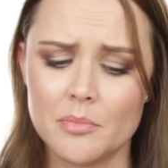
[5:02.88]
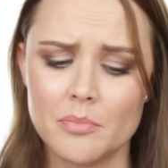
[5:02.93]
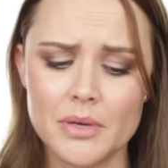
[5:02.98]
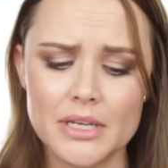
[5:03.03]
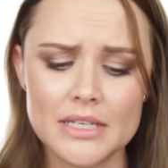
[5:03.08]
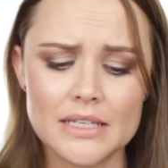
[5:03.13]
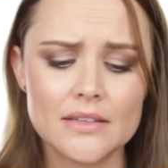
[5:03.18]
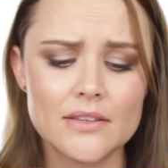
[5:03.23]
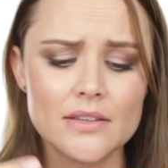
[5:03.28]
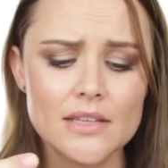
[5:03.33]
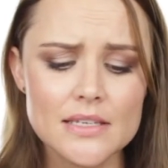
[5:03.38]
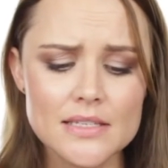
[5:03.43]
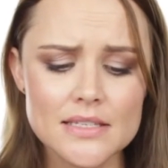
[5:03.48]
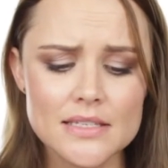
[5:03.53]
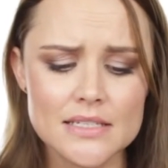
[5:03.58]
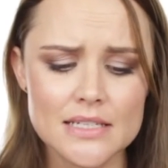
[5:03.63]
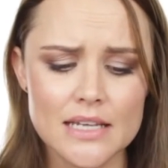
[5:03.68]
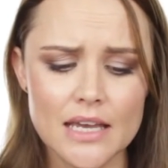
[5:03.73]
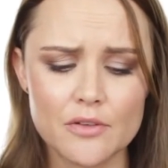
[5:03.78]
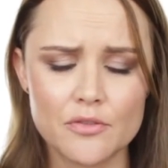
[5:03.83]
But this
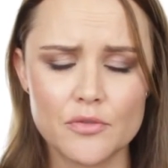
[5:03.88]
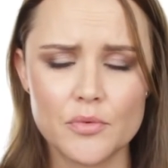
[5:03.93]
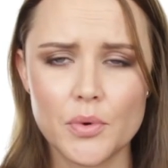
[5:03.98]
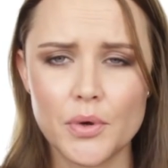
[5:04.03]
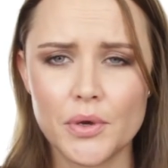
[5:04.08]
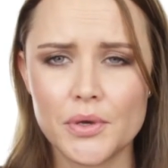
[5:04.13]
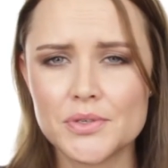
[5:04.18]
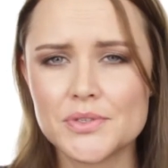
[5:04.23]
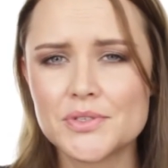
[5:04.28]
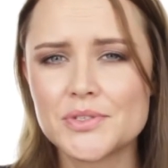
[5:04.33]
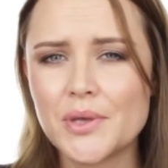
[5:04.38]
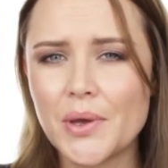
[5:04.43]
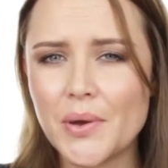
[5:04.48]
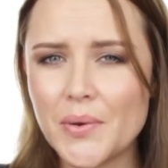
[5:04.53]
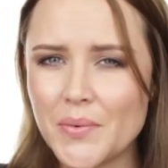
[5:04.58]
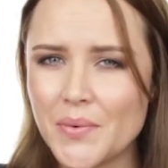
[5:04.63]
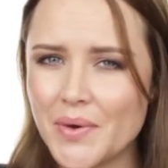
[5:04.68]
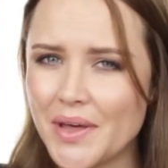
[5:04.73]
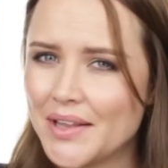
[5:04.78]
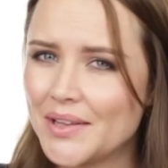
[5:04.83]
stuff works
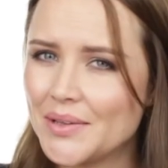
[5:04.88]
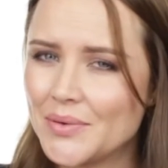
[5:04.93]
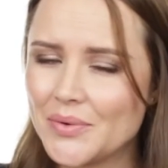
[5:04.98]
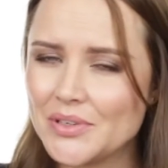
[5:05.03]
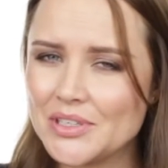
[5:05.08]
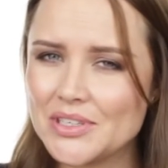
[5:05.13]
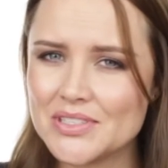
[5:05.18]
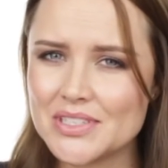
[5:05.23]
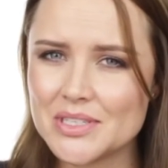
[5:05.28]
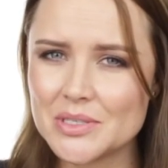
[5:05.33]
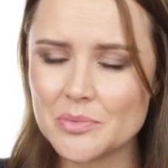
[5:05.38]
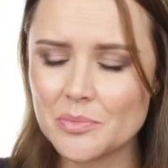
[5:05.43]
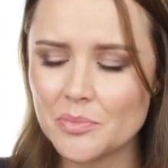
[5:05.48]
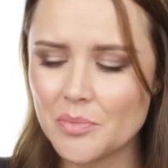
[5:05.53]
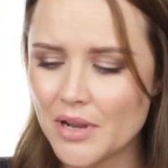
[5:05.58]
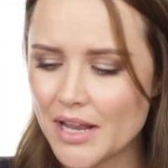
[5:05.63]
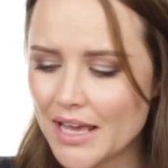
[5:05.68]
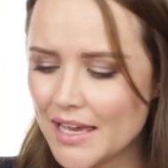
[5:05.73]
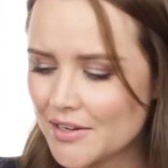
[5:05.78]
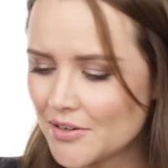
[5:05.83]
so well when you just
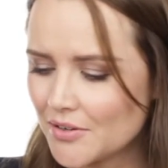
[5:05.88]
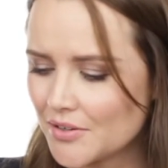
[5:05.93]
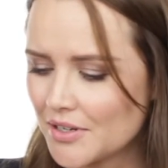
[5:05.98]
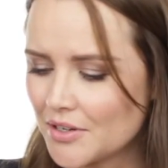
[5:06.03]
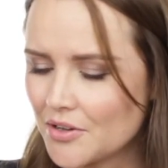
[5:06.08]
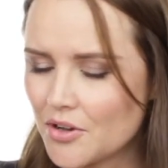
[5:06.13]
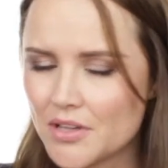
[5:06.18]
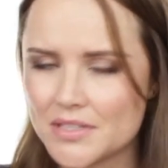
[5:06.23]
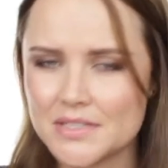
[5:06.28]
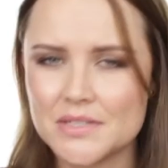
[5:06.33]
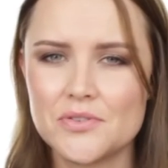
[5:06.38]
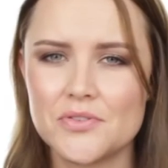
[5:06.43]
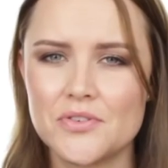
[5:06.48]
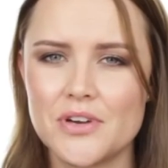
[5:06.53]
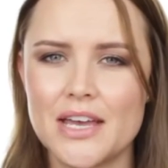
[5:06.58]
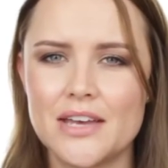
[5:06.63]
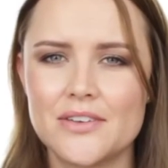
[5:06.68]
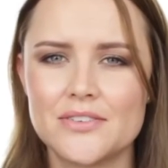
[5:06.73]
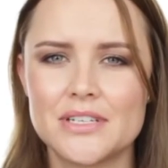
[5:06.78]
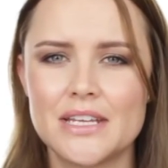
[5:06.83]
apply it on a cotton
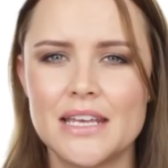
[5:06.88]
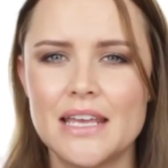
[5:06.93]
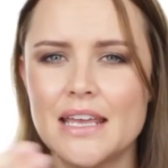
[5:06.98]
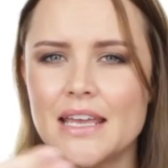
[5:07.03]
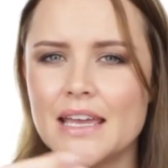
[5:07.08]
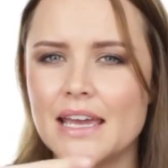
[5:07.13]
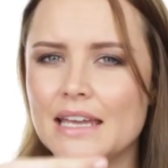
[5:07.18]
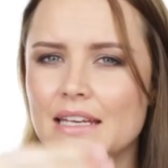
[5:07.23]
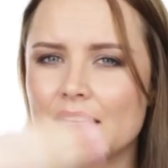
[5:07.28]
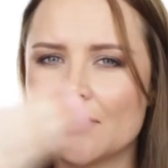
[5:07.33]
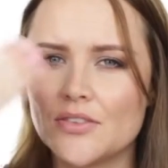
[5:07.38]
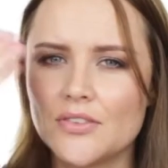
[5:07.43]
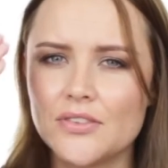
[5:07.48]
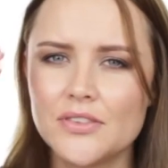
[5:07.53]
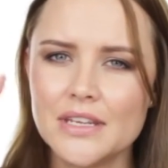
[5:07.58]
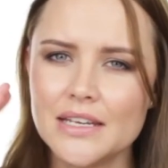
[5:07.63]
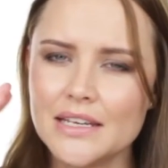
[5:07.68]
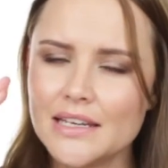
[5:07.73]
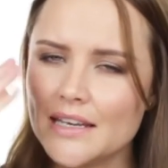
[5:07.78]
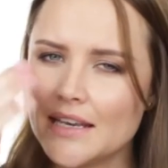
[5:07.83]
round and a
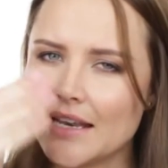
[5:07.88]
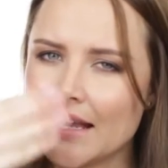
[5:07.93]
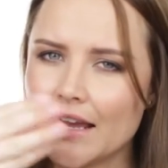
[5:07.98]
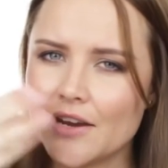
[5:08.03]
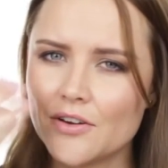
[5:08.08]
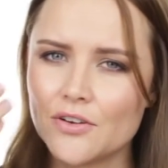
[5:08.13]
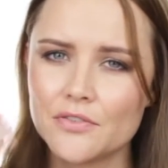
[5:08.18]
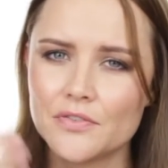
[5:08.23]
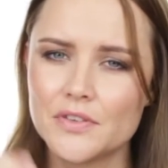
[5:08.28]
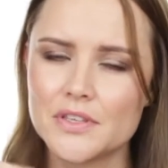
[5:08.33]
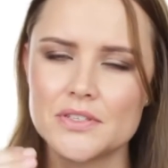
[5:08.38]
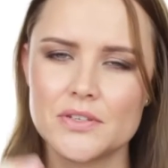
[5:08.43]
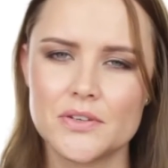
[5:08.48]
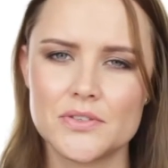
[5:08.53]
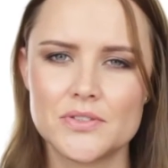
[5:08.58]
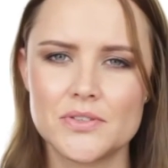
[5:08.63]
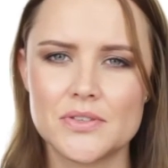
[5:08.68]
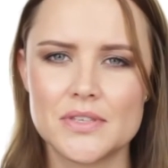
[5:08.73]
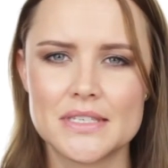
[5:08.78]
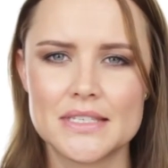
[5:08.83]
thin layer of this
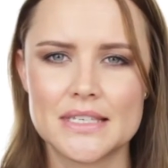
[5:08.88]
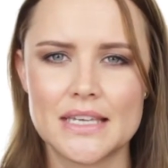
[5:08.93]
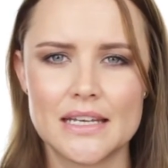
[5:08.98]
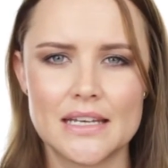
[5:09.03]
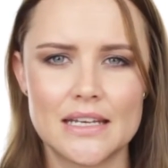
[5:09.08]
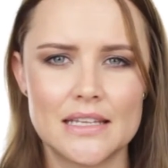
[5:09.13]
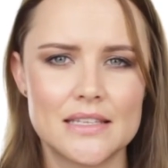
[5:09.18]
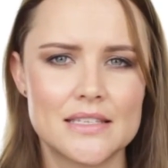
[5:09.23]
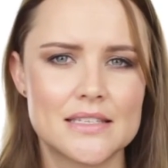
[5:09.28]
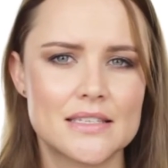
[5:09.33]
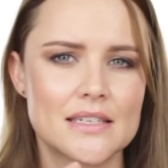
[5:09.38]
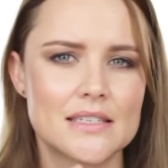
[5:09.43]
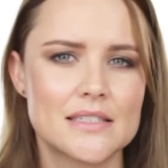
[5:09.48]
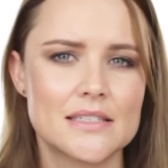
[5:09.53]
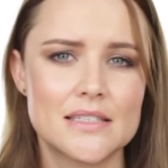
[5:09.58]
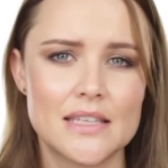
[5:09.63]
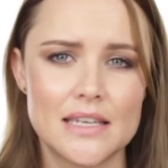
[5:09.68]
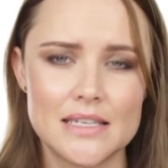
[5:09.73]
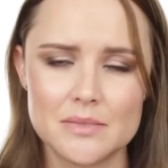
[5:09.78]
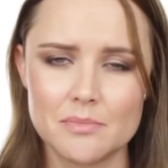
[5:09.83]
onto the skin, and the skin
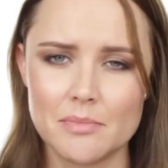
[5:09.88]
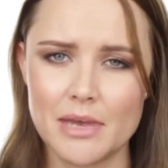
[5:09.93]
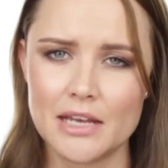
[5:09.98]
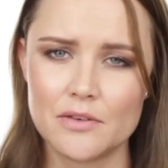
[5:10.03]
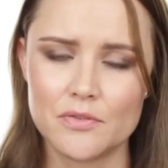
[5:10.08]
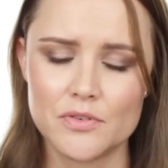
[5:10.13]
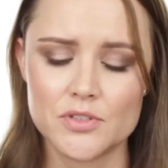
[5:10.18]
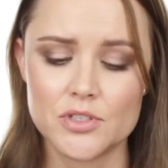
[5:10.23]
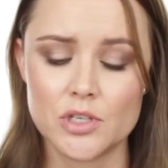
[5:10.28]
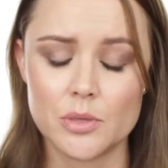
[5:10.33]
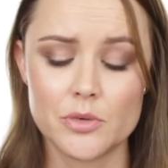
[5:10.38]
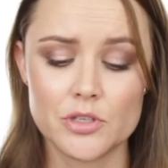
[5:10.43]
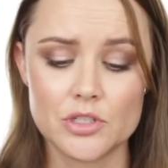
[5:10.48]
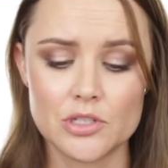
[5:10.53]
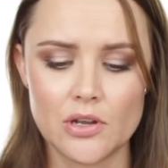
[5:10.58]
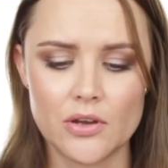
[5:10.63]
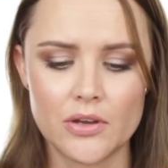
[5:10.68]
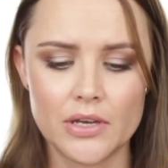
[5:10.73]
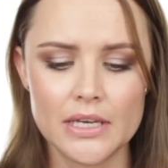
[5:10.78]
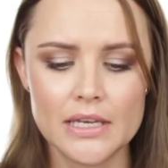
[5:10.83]
stays matte for so much
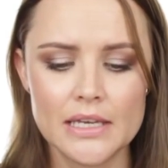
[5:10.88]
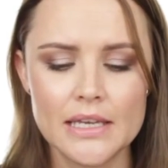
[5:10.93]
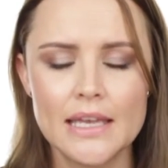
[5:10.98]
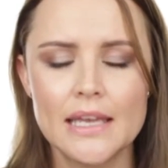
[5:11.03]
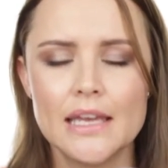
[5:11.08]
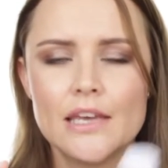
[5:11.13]
longer.